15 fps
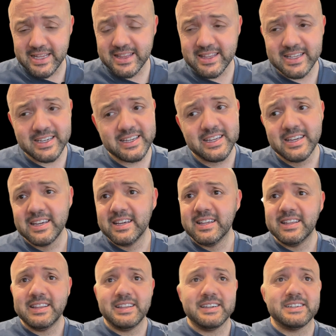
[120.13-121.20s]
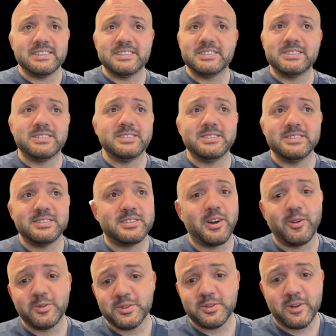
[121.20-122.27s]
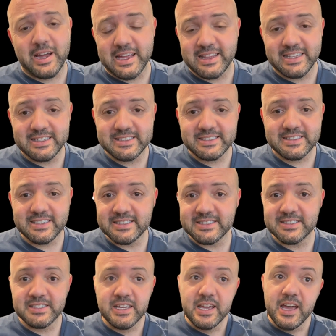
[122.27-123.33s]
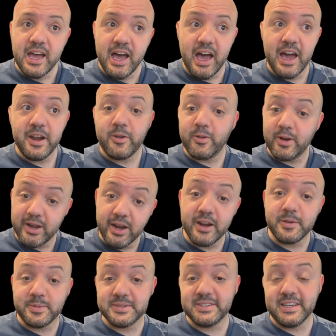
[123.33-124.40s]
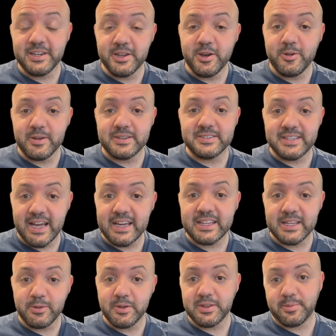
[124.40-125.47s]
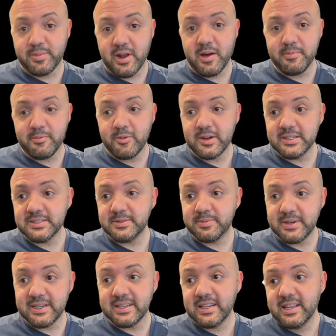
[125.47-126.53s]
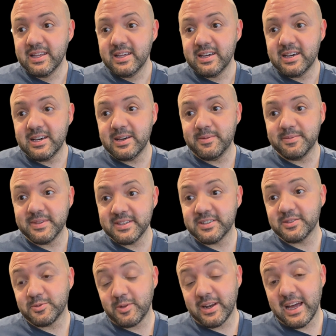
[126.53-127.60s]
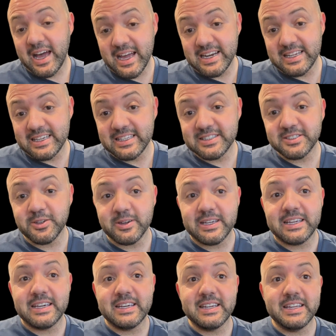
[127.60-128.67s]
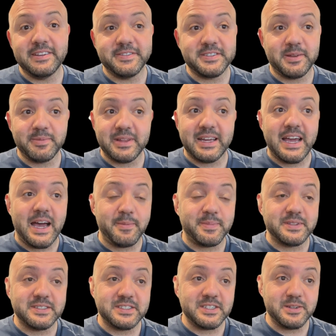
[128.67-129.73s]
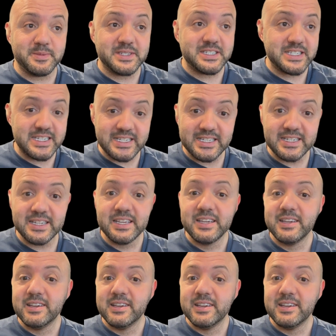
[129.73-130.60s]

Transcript: anything, like don't try this because I don't 100% know exactly what the problem was, but um, this is what I did. So again, if something happens to your machine